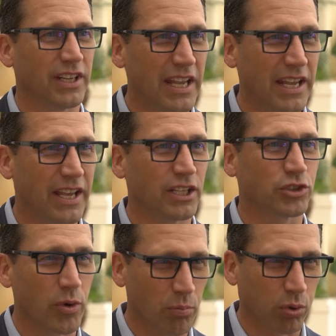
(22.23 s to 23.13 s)
and
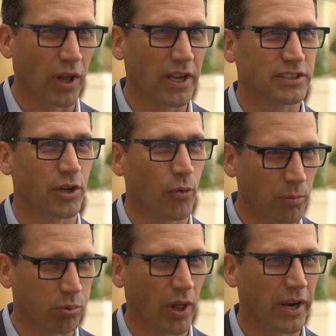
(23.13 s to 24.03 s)
e-kits replaced and
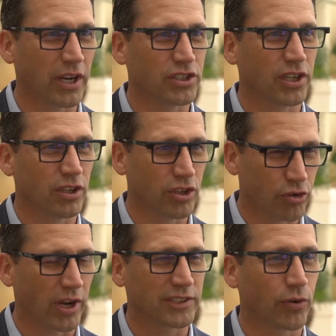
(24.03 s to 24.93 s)
replenished and
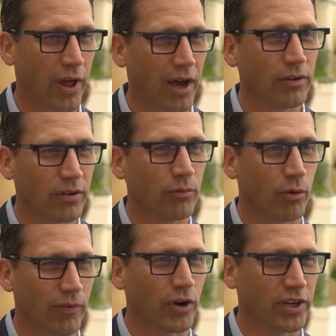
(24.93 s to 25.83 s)
transferred out
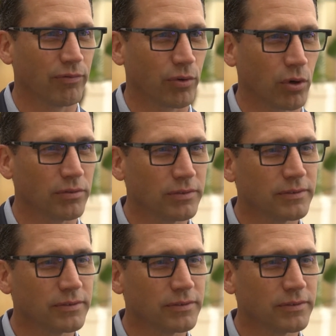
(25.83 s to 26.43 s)
were very difficult.